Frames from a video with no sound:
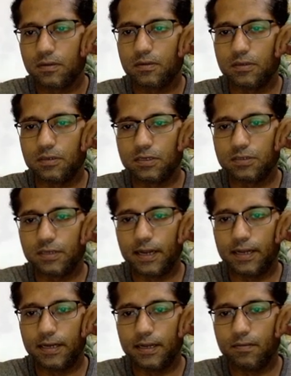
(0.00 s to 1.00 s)
this is
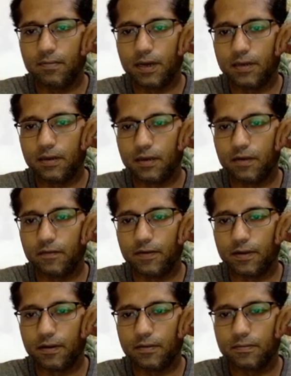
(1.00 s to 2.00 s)
18 by
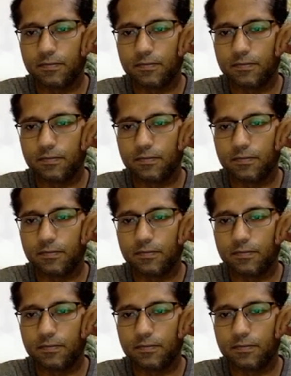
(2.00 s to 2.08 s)
11.